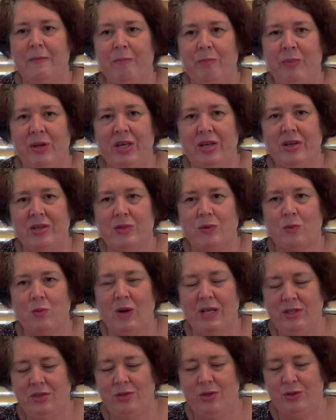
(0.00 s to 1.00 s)
Because
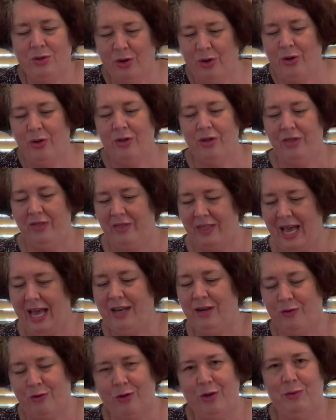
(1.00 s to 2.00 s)
once you know that
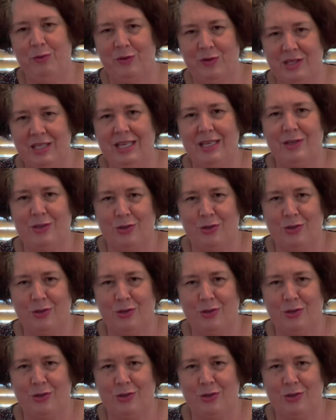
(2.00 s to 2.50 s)
that group of 6